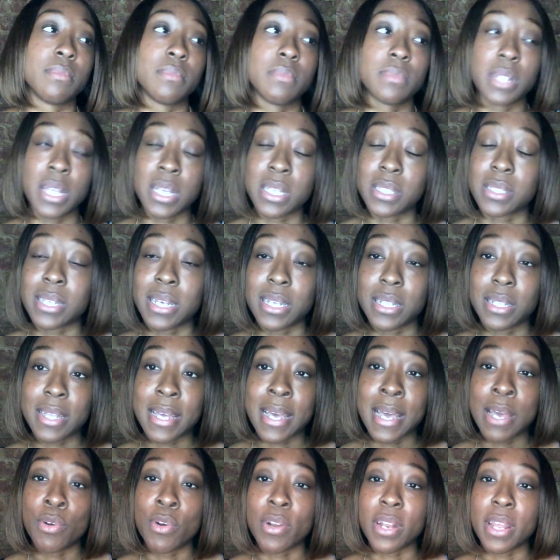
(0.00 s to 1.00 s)
things like
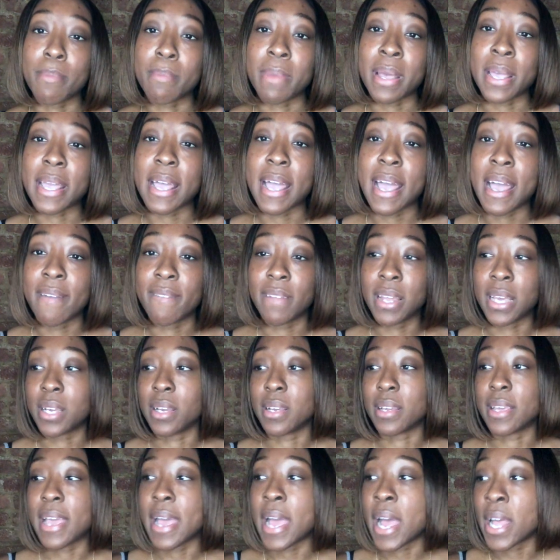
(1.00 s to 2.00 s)
that, or they might have, like, a
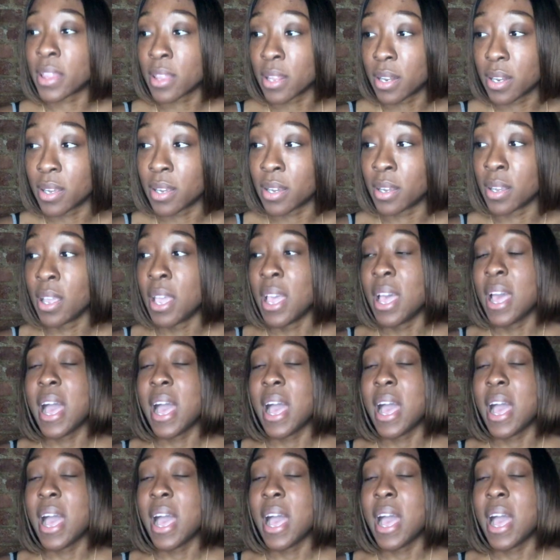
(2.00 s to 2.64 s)
catheter.